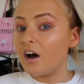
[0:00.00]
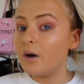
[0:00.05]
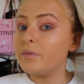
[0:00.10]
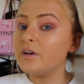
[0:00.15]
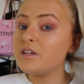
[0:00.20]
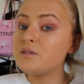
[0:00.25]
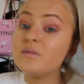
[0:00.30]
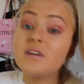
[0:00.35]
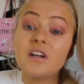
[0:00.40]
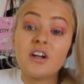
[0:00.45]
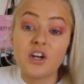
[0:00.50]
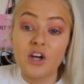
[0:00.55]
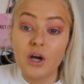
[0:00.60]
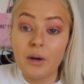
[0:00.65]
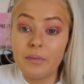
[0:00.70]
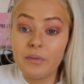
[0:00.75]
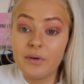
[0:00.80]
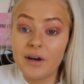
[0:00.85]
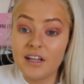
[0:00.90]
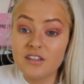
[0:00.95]
He's been on a
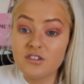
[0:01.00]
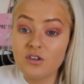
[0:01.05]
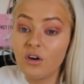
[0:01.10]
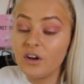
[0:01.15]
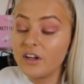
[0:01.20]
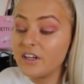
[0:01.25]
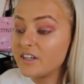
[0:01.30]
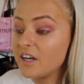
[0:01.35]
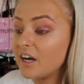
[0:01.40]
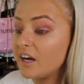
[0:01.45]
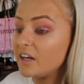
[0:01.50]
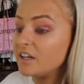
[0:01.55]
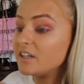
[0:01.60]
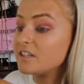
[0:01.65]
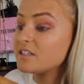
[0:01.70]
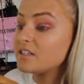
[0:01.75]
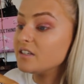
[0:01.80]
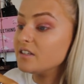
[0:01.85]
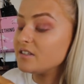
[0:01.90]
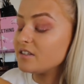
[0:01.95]
couple lad's
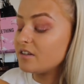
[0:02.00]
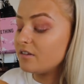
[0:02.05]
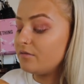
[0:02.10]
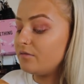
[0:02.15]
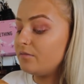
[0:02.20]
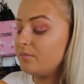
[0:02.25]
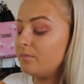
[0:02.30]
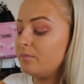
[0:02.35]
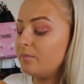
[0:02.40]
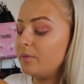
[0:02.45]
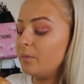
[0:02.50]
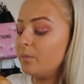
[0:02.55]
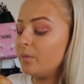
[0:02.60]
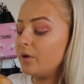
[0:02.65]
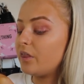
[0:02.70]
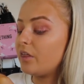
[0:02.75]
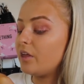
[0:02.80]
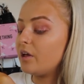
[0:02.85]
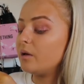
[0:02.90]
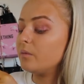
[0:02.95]
holidays since I've been
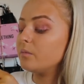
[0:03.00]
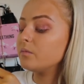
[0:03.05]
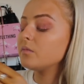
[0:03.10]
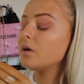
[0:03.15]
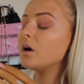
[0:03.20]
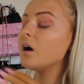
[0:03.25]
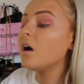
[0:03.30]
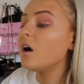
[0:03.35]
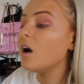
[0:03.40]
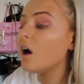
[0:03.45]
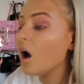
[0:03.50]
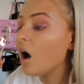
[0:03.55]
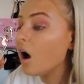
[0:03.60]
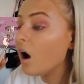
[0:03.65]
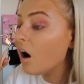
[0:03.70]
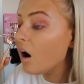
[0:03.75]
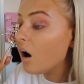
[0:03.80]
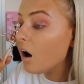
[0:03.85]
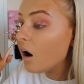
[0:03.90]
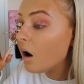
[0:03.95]
with him,
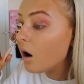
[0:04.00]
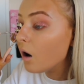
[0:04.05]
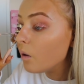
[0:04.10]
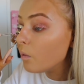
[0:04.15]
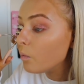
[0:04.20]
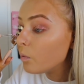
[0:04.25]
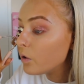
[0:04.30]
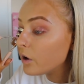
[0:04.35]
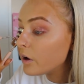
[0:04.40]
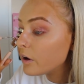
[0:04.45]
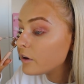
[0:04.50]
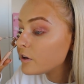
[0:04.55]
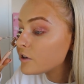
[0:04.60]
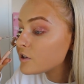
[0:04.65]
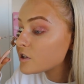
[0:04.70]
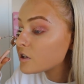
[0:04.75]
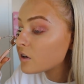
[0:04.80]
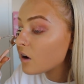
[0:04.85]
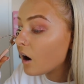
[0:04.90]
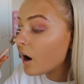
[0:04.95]

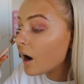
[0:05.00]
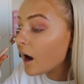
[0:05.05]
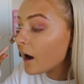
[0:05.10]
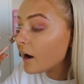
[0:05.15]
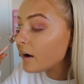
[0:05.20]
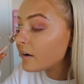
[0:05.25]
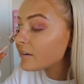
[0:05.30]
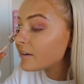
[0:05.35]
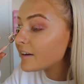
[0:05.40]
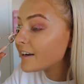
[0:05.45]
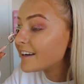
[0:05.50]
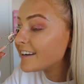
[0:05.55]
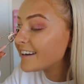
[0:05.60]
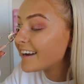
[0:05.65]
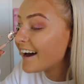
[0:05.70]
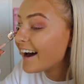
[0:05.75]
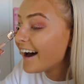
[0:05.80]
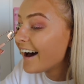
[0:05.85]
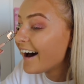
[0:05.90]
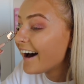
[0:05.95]
which I hated.
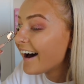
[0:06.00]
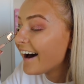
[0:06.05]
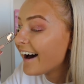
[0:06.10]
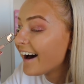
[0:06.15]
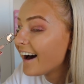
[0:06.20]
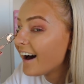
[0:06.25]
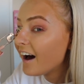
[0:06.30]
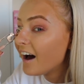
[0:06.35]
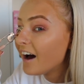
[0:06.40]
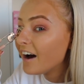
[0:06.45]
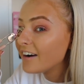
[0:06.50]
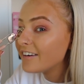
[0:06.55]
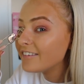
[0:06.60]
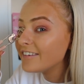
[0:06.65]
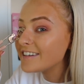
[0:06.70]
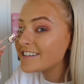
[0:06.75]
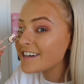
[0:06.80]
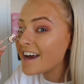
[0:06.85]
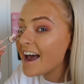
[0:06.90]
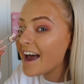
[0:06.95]

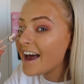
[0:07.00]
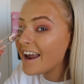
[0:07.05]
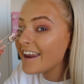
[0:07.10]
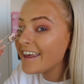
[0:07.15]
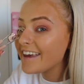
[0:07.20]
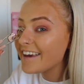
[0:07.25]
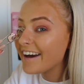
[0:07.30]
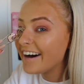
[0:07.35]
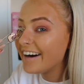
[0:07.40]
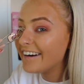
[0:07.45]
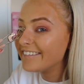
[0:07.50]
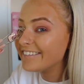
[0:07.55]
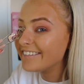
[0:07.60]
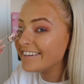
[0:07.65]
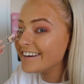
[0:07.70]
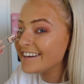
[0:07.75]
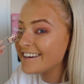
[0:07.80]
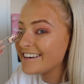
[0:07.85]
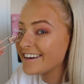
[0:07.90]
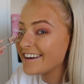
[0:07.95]
Which any girl
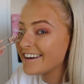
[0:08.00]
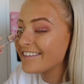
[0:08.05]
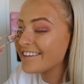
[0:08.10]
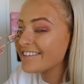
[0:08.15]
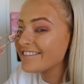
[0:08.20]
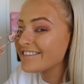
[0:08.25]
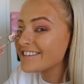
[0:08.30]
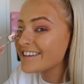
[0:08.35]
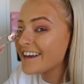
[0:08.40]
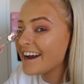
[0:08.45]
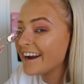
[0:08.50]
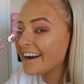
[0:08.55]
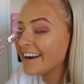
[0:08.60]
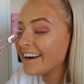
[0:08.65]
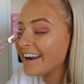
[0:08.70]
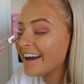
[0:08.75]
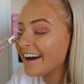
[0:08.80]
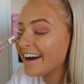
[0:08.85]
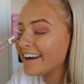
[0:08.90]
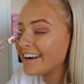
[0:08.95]
would, what I'm
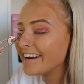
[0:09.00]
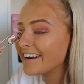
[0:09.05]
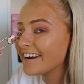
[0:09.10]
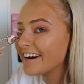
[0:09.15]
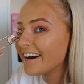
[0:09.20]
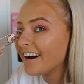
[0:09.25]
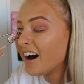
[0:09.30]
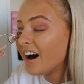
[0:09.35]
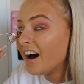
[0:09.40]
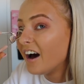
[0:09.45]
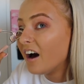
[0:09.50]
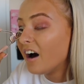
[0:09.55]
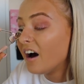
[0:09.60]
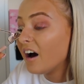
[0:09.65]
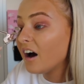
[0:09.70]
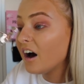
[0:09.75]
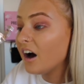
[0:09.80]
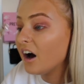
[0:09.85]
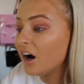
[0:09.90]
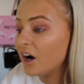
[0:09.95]
saying? Like,
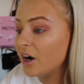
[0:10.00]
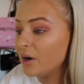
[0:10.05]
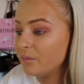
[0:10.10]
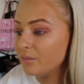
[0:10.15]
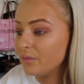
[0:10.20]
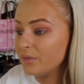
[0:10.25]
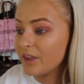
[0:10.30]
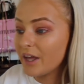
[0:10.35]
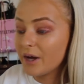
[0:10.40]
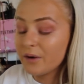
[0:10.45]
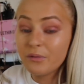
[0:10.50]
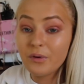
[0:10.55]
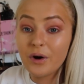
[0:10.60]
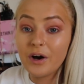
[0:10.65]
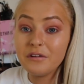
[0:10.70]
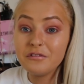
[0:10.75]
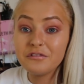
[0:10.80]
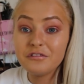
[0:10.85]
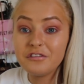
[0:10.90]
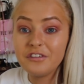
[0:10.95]
they
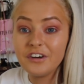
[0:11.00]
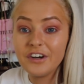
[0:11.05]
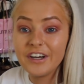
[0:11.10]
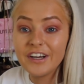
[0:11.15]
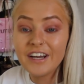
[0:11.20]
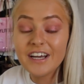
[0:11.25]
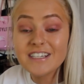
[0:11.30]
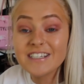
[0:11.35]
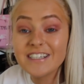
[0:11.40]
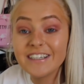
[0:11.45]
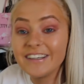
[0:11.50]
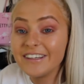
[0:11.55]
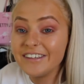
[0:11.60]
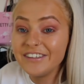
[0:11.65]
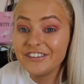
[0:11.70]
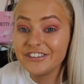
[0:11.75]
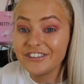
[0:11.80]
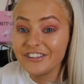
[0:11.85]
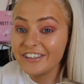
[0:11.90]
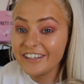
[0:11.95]
weren't fun, I didn't
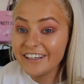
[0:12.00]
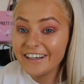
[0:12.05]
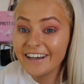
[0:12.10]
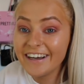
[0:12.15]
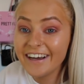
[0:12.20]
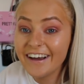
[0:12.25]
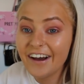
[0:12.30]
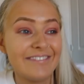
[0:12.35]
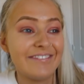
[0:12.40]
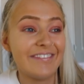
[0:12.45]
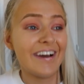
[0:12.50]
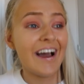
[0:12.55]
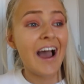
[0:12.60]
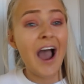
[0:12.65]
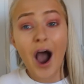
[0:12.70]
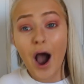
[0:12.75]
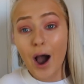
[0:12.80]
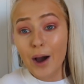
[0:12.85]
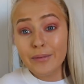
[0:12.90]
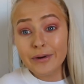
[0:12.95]
enjoy it.
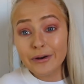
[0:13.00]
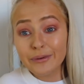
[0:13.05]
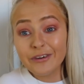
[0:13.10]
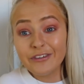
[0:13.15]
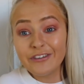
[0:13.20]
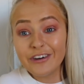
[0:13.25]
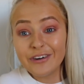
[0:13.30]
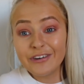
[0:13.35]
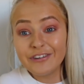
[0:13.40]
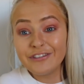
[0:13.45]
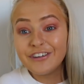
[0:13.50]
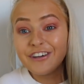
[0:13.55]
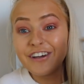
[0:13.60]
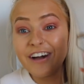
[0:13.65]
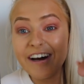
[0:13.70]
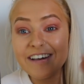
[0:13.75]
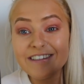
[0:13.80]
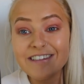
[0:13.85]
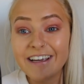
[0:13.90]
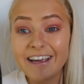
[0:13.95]
I'm gonna be real with you
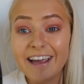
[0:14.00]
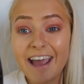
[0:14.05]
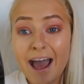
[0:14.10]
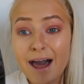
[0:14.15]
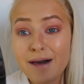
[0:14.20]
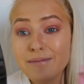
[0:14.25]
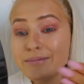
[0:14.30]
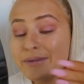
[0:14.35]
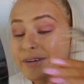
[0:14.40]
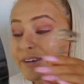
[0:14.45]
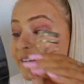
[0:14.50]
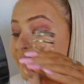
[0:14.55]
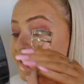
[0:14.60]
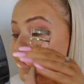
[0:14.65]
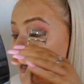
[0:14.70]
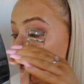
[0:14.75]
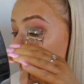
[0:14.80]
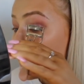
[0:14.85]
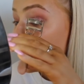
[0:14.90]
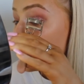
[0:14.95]
guys, like, it happens.